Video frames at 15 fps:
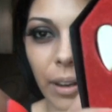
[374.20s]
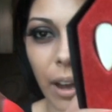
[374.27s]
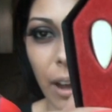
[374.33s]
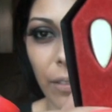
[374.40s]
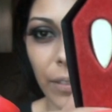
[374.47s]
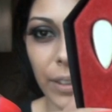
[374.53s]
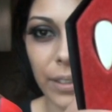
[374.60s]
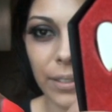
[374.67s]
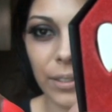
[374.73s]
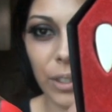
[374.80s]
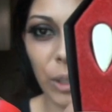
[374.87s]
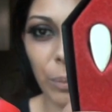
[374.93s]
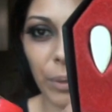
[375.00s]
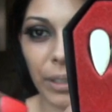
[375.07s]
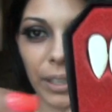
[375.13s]
coffin,
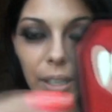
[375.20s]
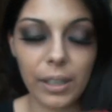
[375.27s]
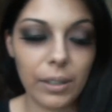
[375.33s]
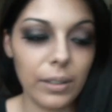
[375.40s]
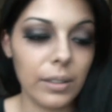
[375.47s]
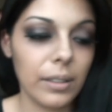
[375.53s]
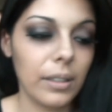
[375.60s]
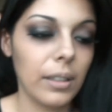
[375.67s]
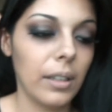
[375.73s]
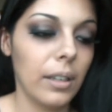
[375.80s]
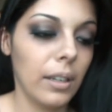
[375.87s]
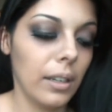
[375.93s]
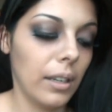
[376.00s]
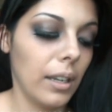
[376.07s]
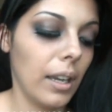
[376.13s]
super cute.
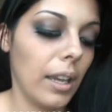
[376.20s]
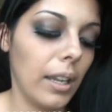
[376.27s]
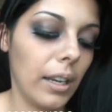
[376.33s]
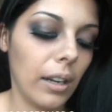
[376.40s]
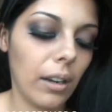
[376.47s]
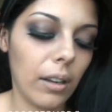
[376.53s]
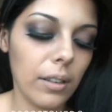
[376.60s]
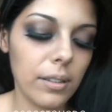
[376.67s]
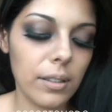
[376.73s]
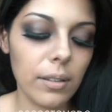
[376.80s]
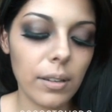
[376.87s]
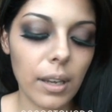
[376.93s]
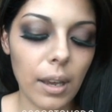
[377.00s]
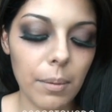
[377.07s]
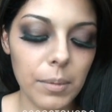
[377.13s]
And it
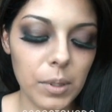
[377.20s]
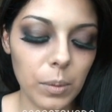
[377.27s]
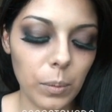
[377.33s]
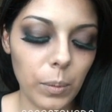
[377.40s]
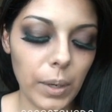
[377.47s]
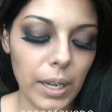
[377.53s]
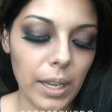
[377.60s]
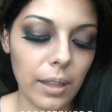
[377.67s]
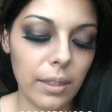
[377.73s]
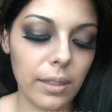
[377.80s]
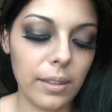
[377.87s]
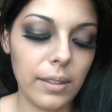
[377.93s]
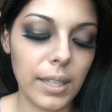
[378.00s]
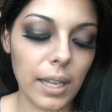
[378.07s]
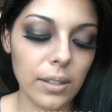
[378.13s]
also comes with
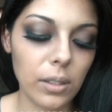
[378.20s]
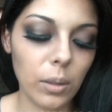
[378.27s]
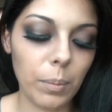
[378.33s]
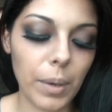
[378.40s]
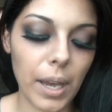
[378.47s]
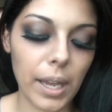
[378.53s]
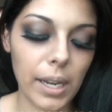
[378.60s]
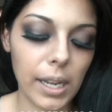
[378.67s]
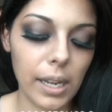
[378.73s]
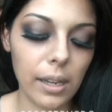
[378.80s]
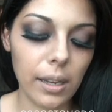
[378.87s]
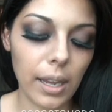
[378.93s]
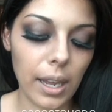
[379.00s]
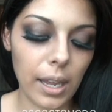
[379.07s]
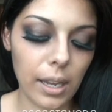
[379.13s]
dental
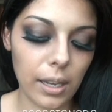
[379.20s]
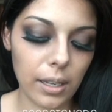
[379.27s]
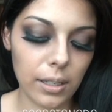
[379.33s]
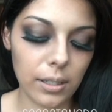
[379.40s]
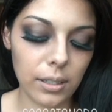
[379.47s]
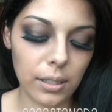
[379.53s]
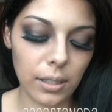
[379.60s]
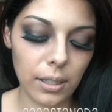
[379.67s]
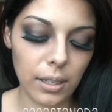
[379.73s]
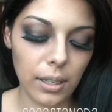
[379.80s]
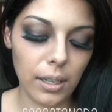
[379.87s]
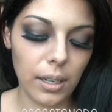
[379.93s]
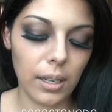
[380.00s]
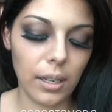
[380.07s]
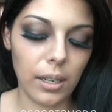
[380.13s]
putty and
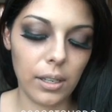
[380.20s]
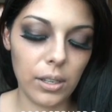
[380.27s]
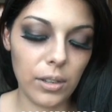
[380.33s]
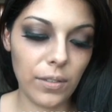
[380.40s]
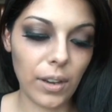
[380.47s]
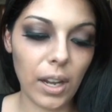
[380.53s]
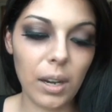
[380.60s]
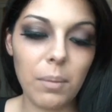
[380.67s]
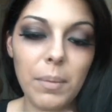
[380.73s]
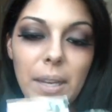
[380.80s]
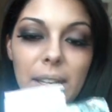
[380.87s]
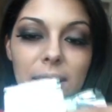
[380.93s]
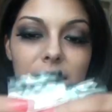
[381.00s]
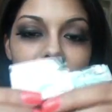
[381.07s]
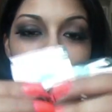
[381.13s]
you've got to
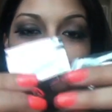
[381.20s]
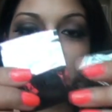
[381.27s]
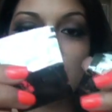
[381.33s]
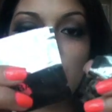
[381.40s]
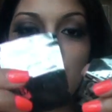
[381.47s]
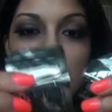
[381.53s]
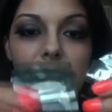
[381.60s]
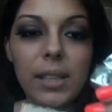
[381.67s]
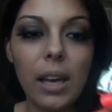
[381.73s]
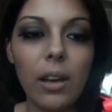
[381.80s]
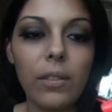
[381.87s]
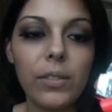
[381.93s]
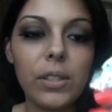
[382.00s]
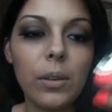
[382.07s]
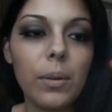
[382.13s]
mix these two
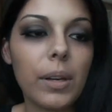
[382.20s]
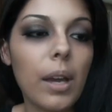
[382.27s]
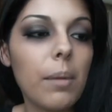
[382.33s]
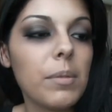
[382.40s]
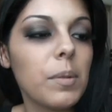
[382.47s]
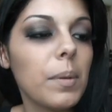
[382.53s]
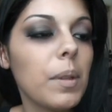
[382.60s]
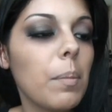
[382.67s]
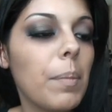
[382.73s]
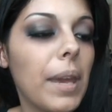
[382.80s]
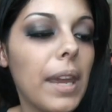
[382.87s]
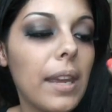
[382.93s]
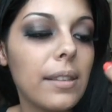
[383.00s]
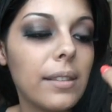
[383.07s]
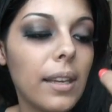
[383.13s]
yourself. So it comes with a
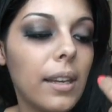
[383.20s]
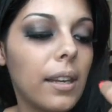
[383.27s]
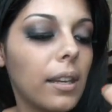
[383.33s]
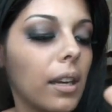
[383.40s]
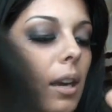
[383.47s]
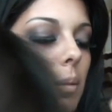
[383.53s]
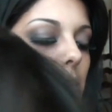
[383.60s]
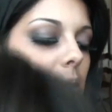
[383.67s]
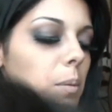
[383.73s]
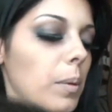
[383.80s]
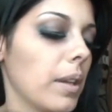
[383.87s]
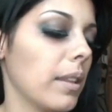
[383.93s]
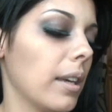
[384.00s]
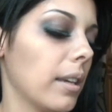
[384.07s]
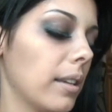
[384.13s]
base and it comes
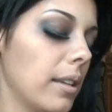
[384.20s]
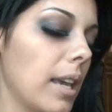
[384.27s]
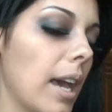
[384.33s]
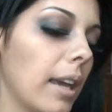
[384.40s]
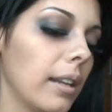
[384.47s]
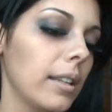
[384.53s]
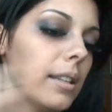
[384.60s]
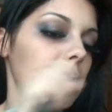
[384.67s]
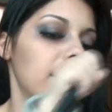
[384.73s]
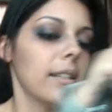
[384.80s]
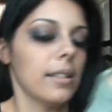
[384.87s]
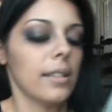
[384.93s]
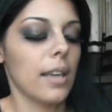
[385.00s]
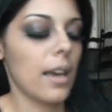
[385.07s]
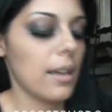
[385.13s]
with a catalyst
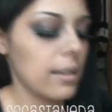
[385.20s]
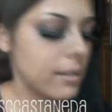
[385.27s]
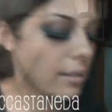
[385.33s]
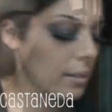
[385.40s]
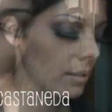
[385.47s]
it says,